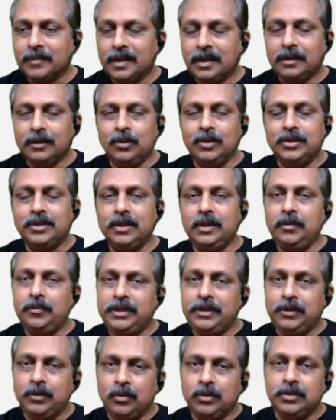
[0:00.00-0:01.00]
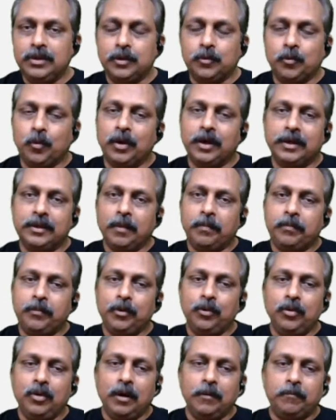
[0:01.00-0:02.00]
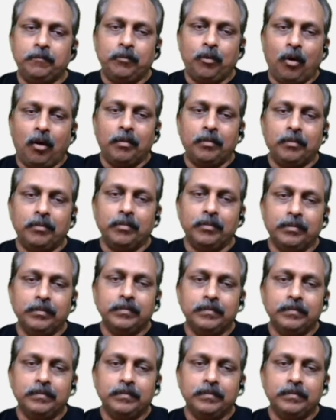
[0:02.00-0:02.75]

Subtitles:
Usually we use this word in the plural form.